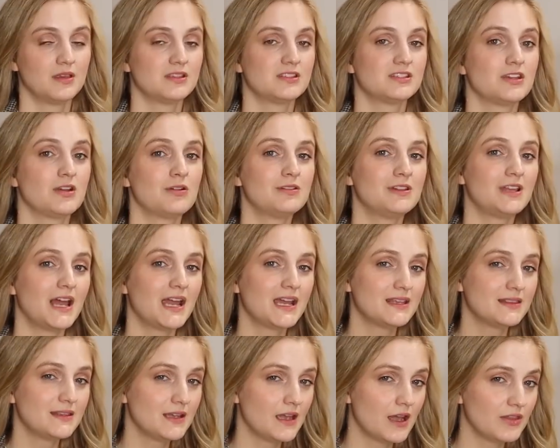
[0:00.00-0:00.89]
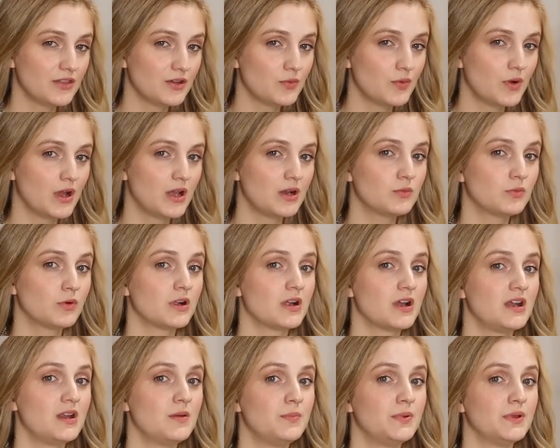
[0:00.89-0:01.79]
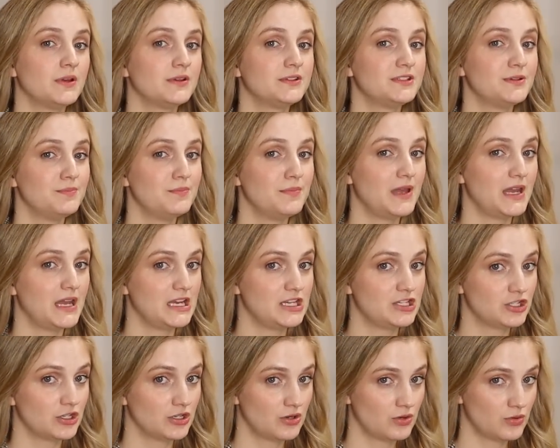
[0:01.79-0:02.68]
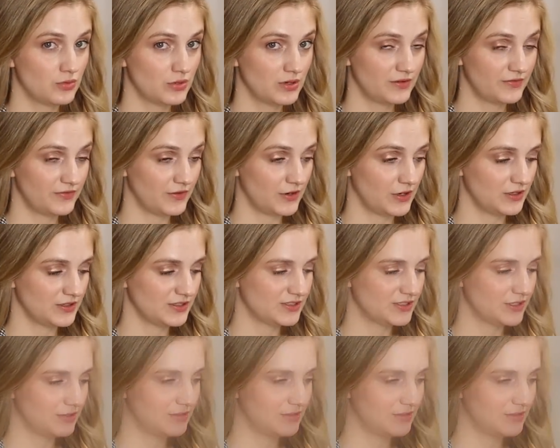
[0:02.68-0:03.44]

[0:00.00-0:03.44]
So like the other one, we're going to build a major chord first.